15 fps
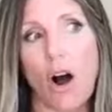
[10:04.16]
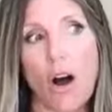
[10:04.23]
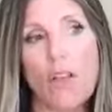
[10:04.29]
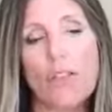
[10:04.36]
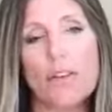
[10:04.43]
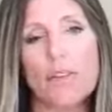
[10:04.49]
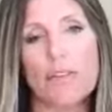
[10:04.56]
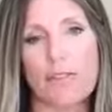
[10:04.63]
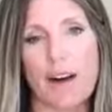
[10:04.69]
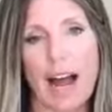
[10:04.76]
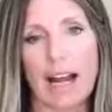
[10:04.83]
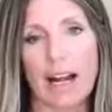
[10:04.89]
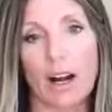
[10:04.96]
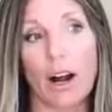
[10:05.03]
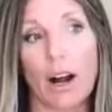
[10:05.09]
on the
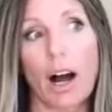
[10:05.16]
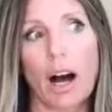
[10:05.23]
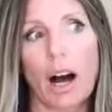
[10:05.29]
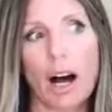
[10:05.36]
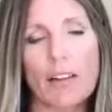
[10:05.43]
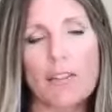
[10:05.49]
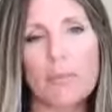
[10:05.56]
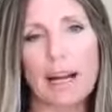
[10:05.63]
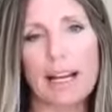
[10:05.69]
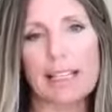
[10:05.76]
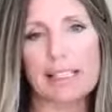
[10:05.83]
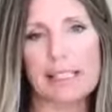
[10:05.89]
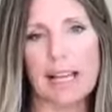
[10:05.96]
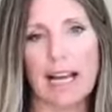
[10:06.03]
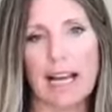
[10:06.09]
fire of my
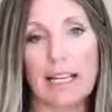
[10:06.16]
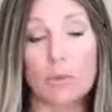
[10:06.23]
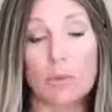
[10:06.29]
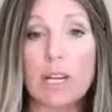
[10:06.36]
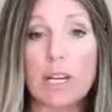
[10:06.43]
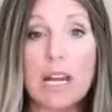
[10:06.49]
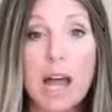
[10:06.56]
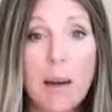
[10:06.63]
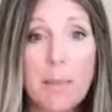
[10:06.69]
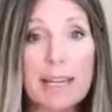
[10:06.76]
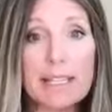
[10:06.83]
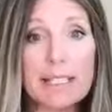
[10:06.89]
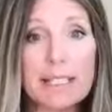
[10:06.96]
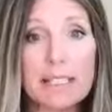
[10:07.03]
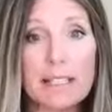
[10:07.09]
anxiety. It would numb
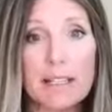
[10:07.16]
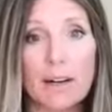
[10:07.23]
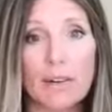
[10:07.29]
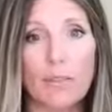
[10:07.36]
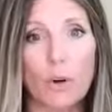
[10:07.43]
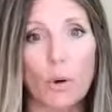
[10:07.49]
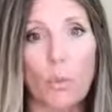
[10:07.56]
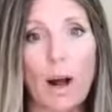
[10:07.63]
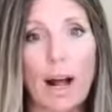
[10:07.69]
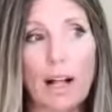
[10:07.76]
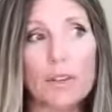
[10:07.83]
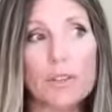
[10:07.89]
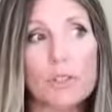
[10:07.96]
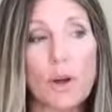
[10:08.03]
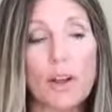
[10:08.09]
it for a
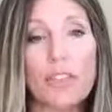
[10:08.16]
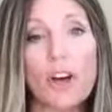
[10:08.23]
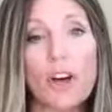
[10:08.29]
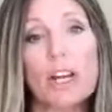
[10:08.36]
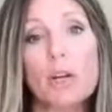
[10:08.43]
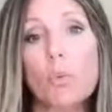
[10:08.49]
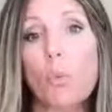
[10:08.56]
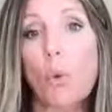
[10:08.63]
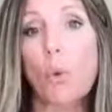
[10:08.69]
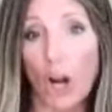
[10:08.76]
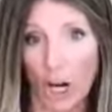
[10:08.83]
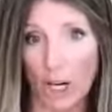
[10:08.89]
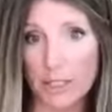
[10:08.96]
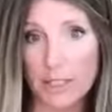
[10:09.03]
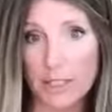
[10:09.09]
while. So I thought it
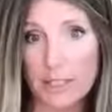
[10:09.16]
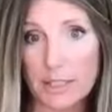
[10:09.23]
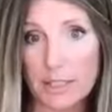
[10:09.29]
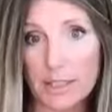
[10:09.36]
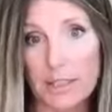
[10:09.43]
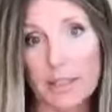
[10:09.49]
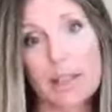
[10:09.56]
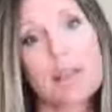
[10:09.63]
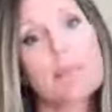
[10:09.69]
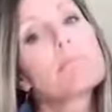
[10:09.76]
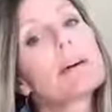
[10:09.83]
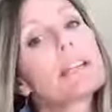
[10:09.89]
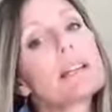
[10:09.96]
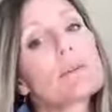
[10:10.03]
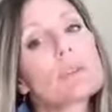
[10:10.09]
worked,
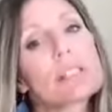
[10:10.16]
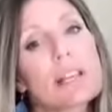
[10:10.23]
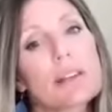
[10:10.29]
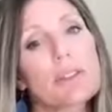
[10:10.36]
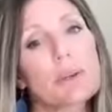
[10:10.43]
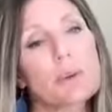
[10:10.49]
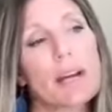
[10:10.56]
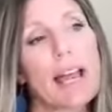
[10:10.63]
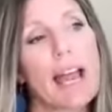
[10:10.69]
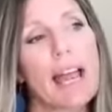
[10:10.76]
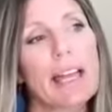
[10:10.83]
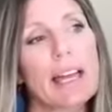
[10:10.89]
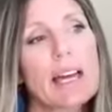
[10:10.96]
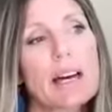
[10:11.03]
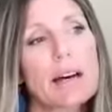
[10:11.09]
but it was at 3
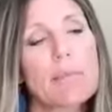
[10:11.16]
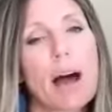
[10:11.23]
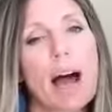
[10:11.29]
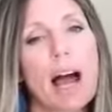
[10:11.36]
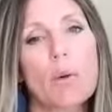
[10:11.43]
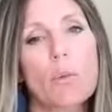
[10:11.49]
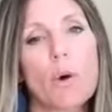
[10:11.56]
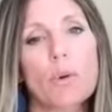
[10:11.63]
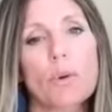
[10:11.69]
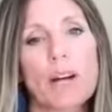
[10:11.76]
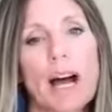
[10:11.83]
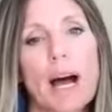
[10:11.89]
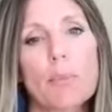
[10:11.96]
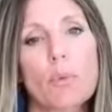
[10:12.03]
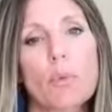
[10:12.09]
a.m. I woke
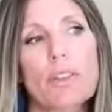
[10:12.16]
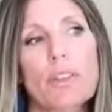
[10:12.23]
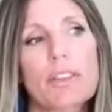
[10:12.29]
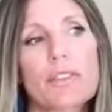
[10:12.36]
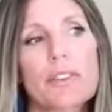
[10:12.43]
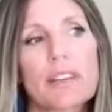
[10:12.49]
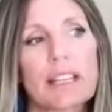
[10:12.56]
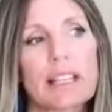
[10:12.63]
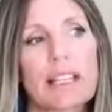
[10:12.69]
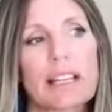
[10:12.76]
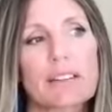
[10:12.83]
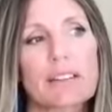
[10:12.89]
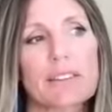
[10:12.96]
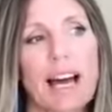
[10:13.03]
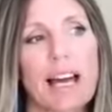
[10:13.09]
up with the feeling
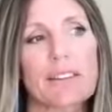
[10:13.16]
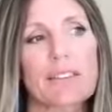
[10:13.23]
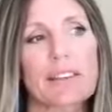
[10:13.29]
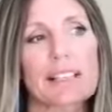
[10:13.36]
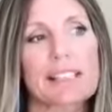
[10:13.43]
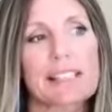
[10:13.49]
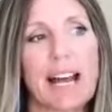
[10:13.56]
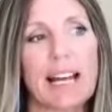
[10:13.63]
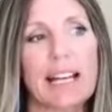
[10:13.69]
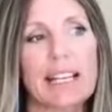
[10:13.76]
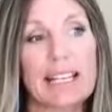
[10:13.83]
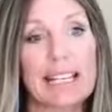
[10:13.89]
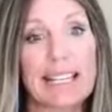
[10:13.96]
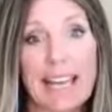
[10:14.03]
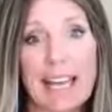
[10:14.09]
of kind of
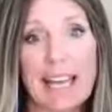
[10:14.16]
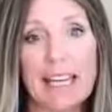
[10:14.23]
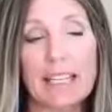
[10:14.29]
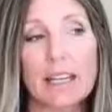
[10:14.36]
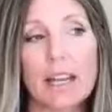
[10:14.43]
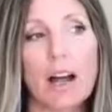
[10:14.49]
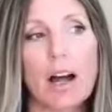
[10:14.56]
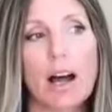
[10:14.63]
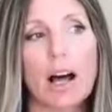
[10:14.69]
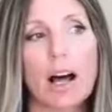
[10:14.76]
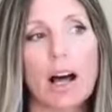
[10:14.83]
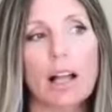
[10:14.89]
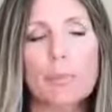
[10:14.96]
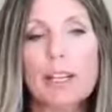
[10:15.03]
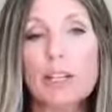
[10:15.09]
anxiety again,
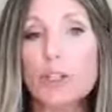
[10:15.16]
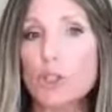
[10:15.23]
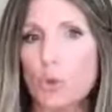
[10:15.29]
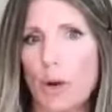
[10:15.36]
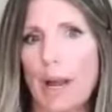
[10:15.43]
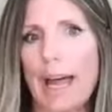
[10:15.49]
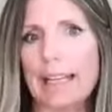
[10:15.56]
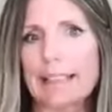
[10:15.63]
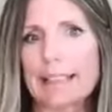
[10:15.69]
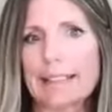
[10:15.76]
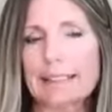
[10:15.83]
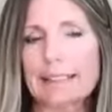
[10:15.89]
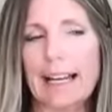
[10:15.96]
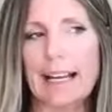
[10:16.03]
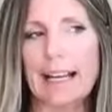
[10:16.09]
a little bit of dread,
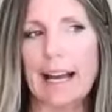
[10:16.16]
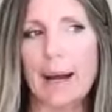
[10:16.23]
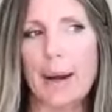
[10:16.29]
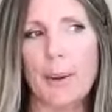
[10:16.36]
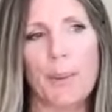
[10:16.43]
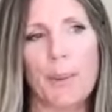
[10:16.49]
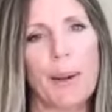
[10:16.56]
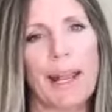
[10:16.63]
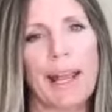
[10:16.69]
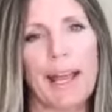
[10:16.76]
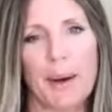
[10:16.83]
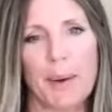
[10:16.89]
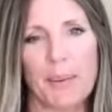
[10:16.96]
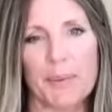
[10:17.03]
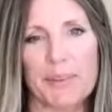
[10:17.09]
like, oh
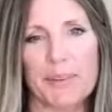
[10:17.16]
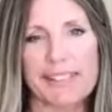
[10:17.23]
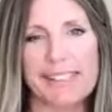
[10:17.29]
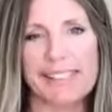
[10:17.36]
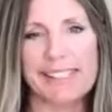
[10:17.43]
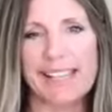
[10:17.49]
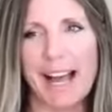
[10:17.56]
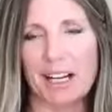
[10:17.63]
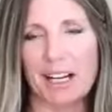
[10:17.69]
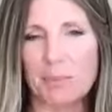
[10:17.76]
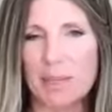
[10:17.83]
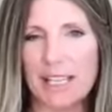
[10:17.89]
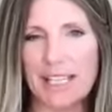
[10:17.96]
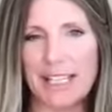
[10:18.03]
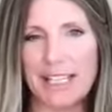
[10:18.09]
no, this is not going
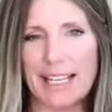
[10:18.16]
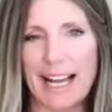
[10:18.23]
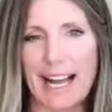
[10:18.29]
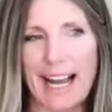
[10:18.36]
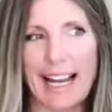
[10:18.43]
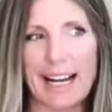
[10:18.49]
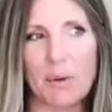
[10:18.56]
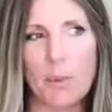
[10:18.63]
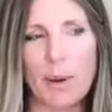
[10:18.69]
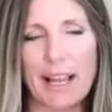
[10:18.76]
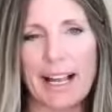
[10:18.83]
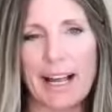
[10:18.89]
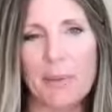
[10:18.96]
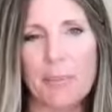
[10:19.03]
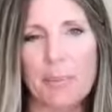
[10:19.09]
to be good. I got to
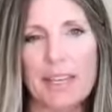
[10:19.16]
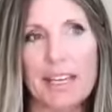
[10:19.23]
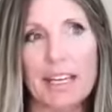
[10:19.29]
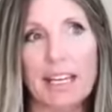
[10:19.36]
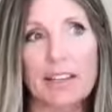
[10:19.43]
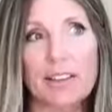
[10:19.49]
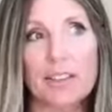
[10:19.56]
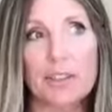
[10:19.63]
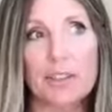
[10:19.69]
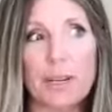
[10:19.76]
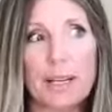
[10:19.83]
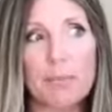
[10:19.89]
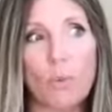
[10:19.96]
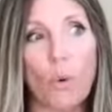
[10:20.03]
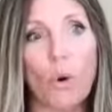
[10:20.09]
wake up in
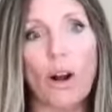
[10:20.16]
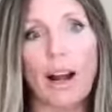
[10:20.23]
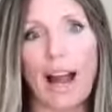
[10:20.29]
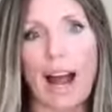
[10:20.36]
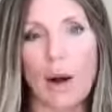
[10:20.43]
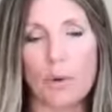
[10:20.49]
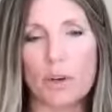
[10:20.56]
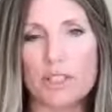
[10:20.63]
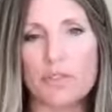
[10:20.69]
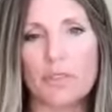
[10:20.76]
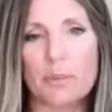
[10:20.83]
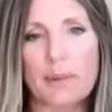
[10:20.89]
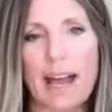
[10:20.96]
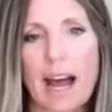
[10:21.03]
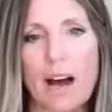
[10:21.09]
3 more hours
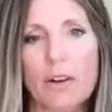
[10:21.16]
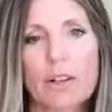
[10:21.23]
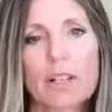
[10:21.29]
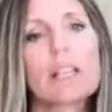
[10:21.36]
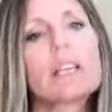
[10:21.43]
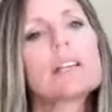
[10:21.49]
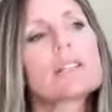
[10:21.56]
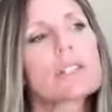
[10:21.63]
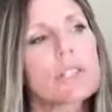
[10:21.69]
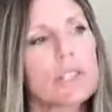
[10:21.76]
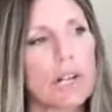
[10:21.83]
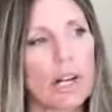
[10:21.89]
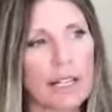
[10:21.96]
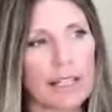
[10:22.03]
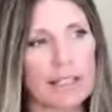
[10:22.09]
from now,
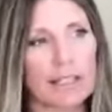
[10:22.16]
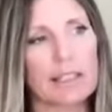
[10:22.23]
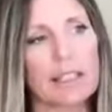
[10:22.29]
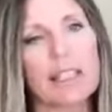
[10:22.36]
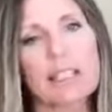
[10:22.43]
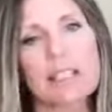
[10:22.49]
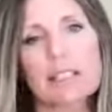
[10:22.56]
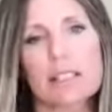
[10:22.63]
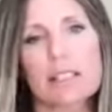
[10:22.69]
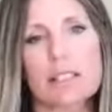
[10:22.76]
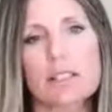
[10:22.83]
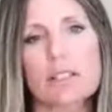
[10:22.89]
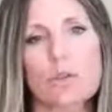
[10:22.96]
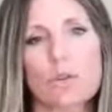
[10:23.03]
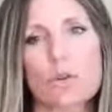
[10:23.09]
start getting the kids
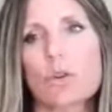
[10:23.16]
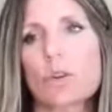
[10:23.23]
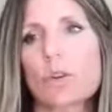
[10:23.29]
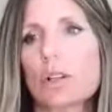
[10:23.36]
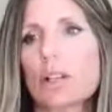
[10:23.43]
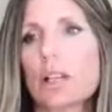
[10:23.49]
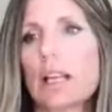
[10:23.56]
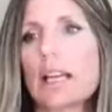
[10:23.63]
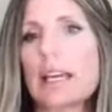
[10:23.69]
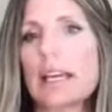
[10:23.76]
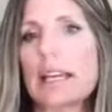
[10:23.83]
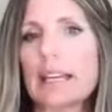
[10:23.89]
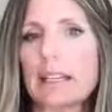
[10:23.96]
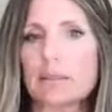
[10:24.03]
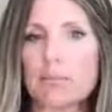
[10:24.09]
to school,
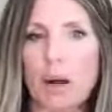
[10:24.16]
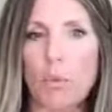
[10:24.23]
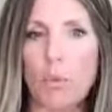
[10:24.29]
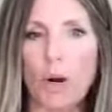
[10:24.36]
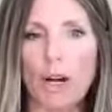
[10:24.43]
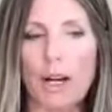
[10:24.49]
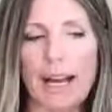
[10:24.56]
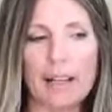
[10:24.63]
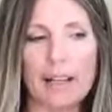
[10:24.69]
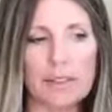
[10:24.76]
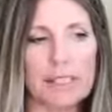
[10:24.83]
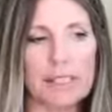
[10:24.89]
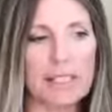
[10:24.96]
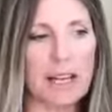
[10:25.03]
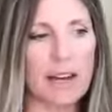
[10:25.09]
getting my
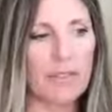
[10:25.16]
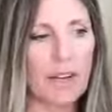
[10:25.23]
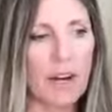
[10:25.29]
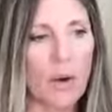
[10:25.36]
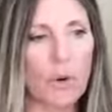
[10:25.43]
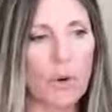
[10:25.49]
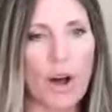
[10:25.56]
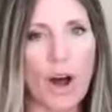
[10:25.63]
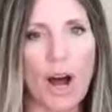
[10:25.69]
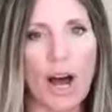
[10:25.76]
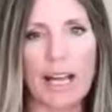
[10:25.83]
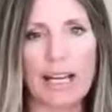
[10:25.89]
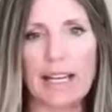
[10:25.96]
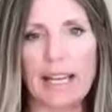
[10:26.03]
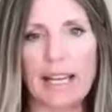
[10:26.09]
workout stuff going
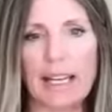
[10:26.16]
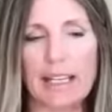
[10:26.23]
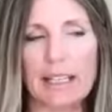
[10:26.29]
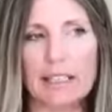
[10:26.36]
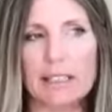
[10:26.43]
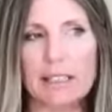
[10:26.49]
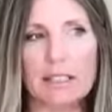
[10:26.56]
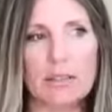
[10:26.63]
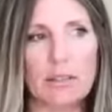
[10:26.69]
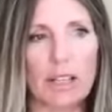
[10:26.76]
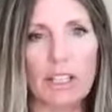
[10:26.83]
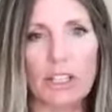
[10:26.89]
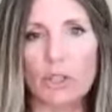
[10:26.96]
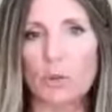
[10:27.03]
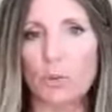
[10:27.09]
on. And
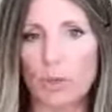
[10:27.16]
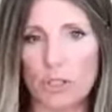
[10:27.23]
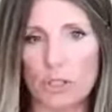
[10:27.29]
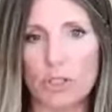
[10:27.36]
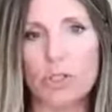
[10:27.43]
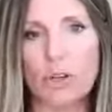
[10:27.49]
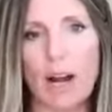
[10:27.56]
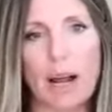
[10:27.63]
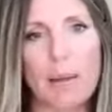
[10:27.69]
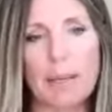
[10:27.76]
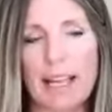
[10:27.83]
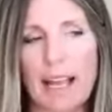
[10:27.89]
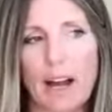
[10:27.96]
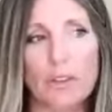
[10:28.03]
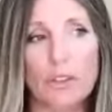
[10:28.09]
like you were
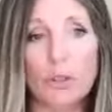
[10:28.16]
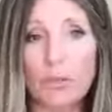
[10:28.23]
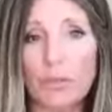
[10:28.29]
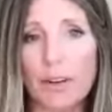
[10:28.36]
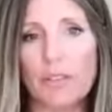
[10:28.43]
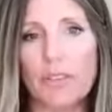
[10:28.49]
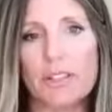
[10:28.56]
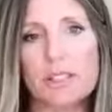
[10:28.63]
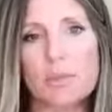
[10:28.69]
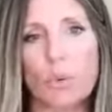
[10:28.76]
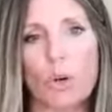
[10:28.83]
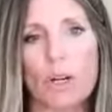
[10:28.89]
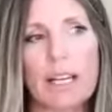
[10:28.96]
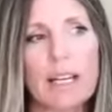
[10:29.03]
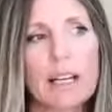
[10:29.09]
describing how you felt this
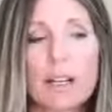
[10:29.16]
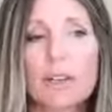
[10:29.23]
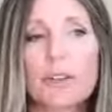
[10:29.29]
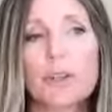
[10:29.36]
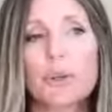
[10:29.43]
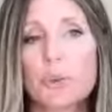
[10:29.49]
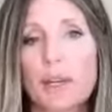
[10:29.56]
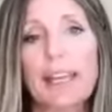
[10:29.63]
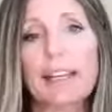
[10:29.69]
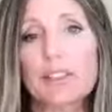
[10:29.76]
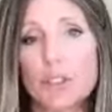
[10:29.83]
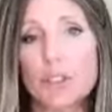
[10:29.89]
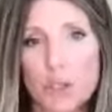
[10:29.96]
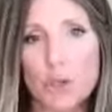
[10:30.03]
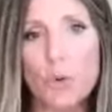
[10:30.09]
morning, you
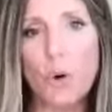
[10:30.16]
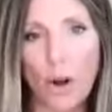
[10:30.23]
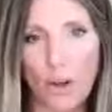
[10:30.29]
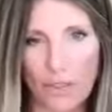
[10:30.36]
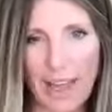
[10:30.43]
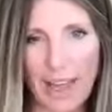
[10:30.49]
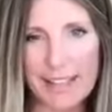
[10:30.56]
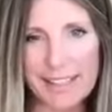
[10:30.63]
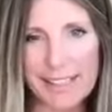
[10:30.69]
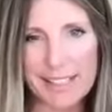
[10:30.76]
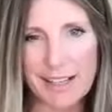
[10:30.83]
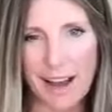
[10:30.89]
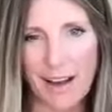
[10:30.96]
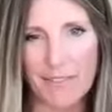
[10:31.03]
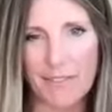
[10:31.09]
can do all that
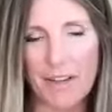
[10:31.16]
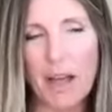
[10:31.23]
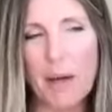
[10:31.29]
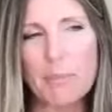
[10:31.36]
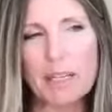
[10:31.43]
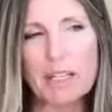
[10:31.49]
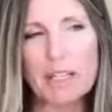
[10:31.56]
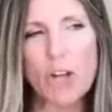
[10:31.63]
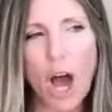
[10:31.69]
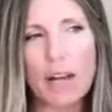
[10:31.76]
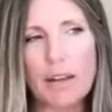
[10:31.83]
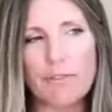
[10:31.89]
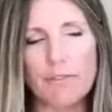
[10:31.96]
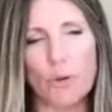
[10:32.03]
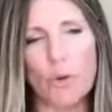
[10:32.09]
stuff, but not
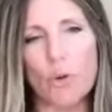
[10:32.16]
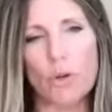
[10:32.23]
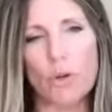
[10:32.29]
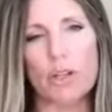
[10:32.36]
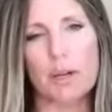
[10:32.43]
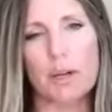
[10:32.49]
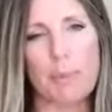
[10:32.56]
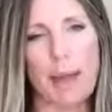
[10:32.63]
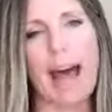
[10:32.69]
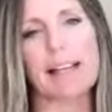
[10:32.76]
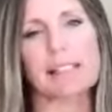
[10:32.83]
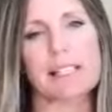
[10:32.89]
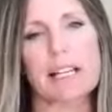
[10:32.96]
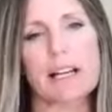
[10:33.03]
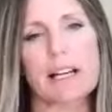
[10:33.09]
at full
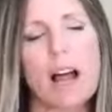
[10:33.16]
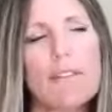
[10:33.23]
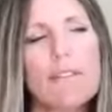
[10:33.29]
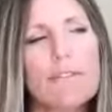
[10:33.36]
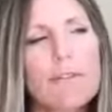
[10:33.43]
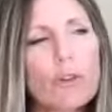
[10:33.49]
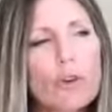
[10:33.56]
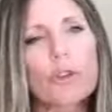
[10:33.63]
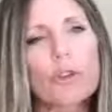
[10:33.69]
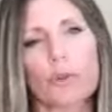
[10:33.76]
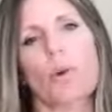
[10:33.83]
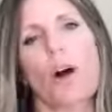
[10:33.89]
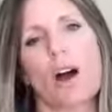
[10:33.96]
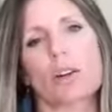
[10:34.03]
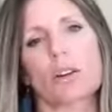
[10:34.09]
capacity, not at full
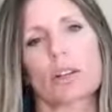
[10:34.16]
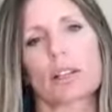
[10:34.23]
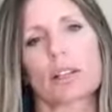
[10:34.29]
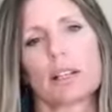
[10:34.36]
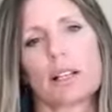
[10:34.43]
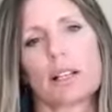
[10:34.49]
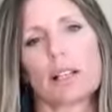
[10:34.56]
throttle.